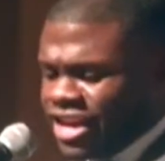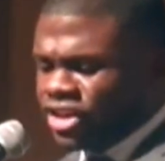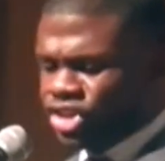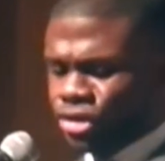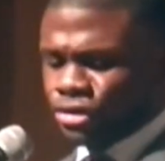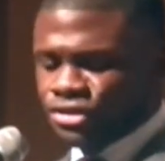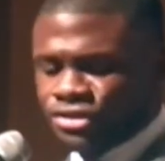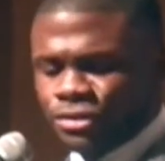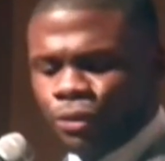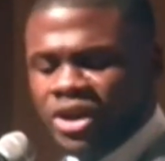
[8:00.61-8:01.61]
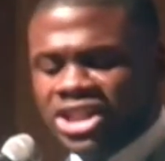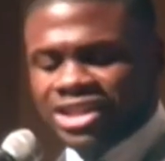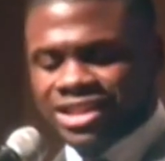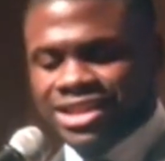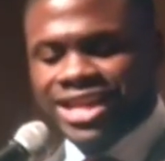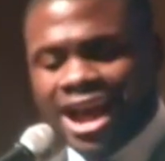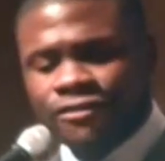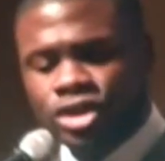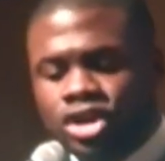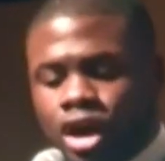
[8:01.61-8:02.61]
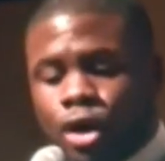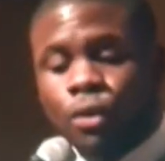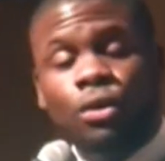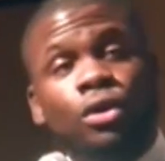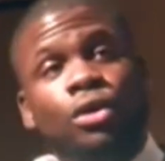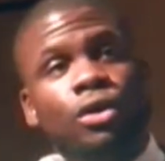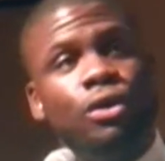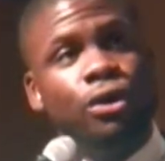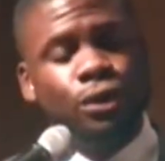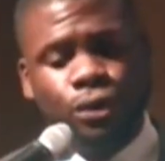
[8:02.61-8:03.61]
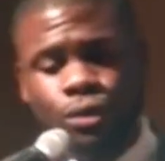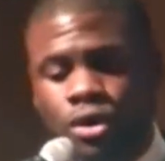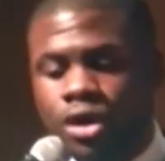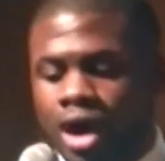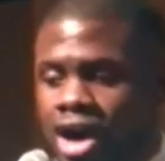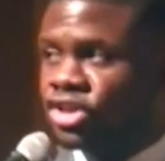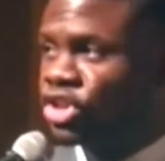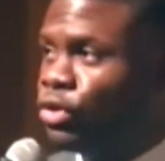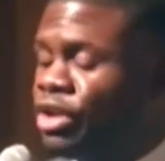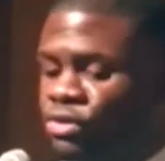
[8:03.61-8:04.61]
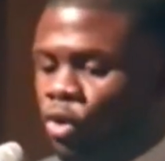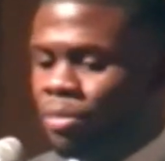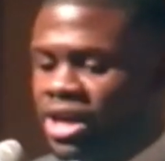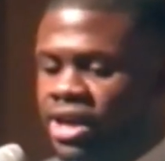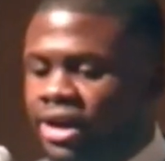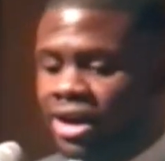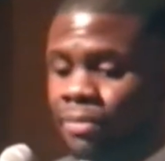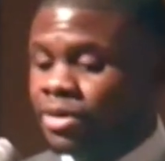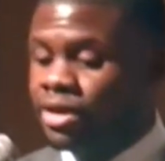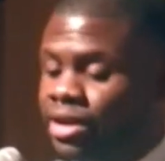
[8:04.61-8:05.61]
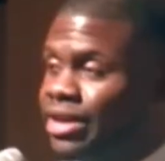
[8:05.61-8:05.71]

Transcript: teachers, we just never know who our students will become